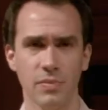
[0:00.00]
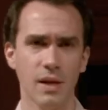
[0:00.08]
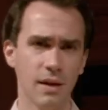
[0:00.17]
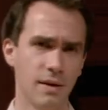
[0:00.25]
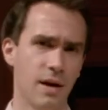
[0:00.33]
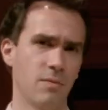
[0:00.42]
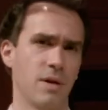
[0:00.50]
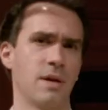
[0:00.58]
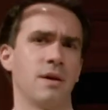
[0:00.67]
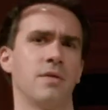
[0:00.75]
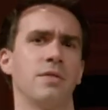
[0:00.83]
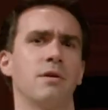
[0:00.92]
Now,
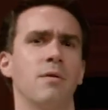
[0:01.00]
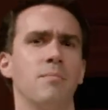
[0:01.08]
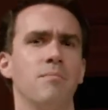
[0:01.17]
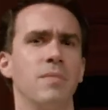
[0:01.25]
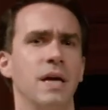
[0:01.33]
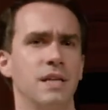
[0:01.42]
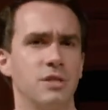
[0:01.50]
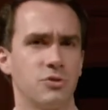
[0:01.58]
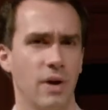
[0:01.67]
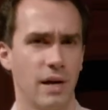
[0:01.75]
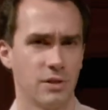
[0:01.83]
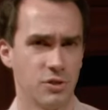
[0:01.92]
there are many
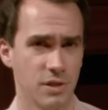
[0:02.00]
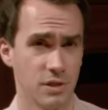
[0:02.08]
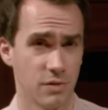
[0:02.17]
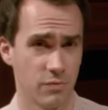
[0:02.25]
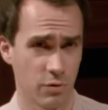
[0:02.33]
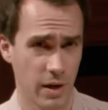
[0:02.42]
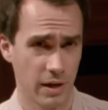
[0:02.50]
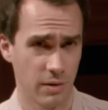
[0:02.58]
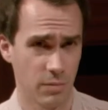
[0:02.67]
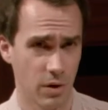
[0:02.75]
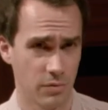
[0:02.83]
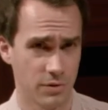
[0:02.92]
strategies for writing
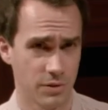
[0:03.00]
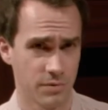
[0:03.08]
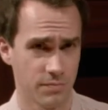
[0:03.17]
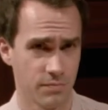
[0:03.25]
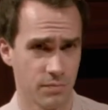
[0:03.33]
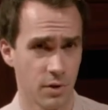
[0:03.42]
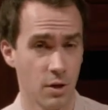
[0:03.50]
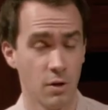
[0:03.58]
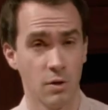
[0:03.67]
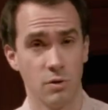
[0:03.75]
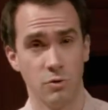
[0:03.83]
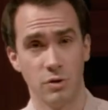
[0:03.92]
modes.
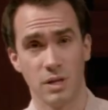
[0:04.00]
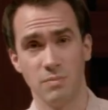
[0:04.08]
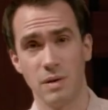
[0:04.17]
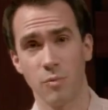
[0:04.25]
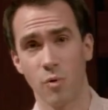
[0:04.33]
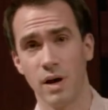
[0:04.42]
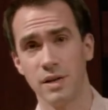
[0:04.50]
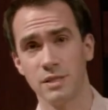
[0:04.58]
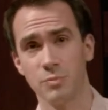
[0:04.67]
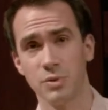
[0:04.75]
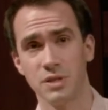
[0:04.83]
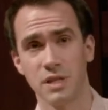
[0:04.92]
You can memorize the
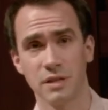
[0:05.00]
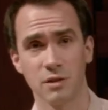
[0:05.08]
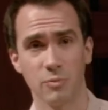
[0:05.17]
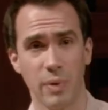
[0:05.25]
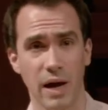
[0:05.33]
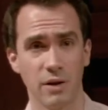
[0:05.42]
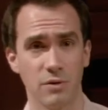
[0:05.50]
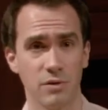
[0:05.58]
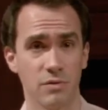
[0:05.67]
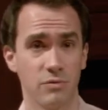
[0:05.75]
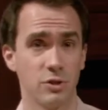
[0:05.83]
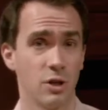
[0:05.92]
particular pattern
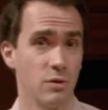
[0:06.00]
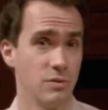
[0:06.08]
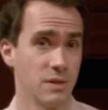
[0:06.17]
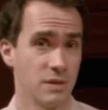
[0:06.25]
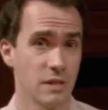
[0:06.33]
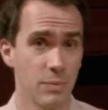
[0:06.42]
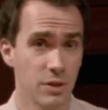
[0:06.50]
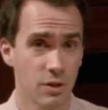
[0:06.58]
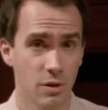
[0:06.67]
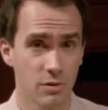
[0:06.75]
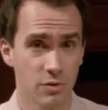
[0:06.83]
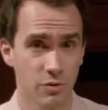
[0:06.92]
of tones and
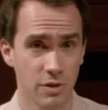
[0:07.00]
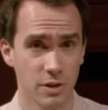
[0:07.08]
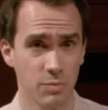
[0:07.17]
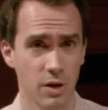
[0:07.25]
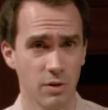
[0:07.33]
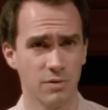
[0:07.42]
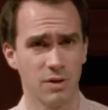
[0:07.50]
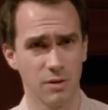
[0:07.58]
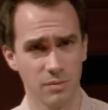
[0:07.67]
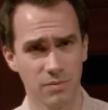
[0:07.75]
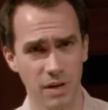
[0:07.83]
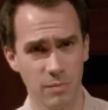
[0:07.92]
semitones for each mode,
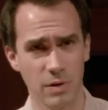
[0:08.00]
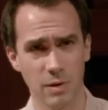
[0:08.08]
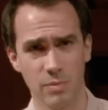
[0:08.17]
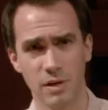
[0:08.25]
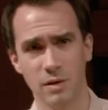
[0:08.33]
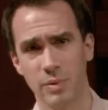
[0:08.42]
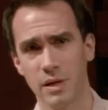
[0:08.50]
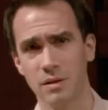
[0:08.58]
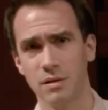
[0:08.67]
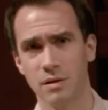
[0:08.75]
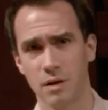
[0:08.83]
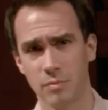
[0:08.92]
though that may be a bit
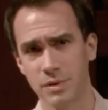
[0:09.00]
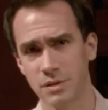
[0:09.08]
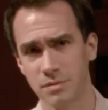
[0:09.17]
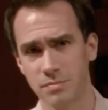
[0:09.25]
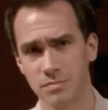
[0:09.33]
cumbersome.